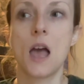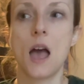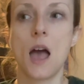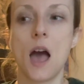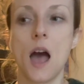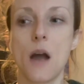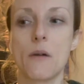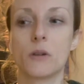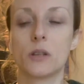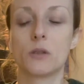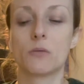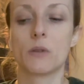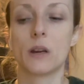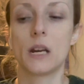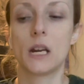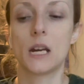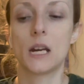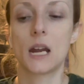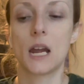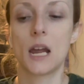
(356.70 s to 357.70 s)
I was
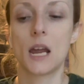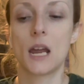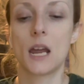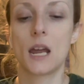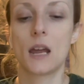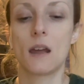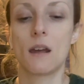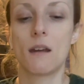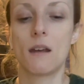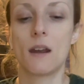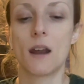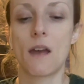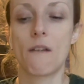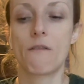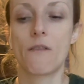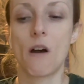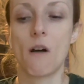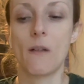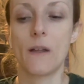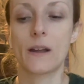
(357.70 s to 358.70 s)
reading it, and I
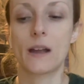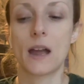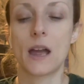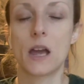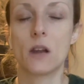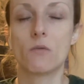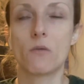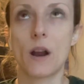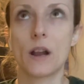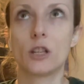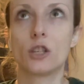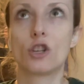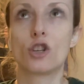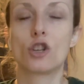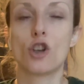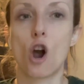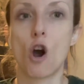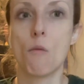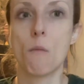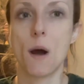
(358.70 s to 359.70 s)
felt like I had read
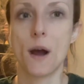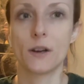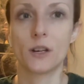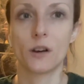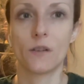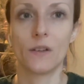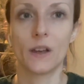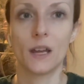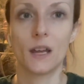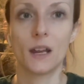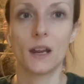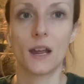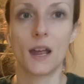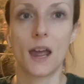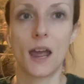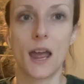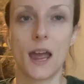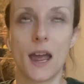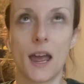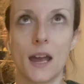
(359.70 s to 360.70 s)
so much of it,
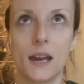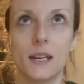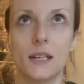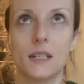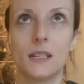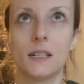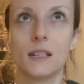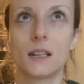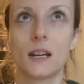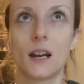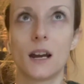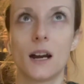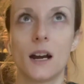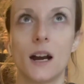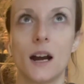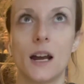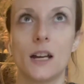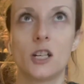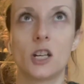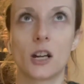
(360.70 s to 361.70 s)
and
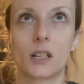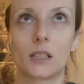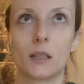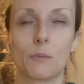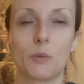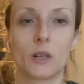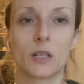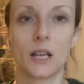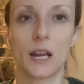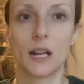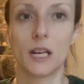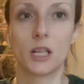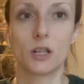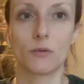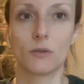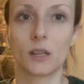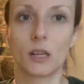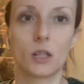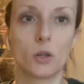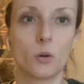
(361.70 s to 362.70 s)
I checked the percentage, it was like